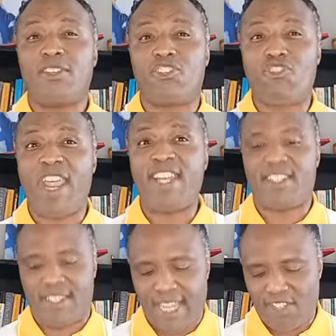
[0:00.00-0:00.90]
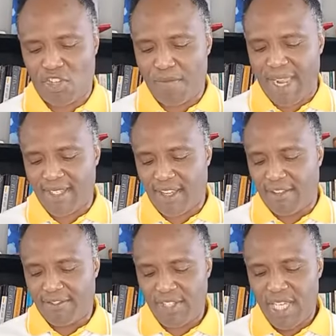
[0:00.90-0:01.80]
trait test on
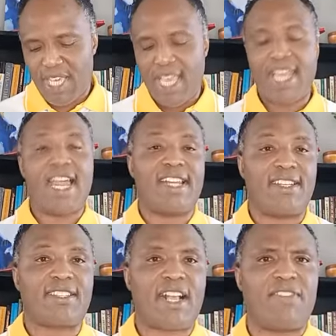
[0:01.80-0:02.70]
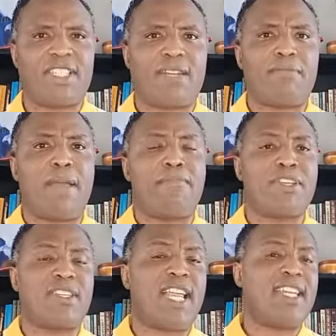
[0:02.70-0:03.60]
myself and I discovered that my
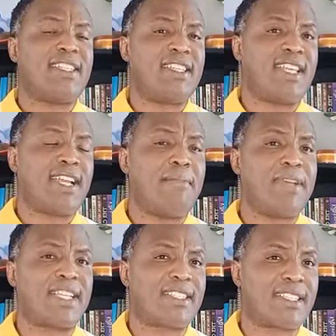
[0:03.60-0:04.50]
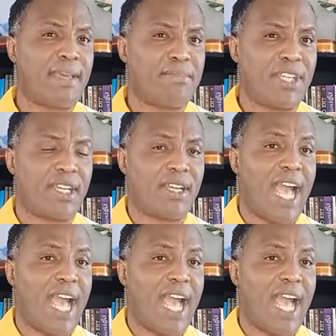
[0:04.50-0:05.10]
personality is that I'm a skeptic.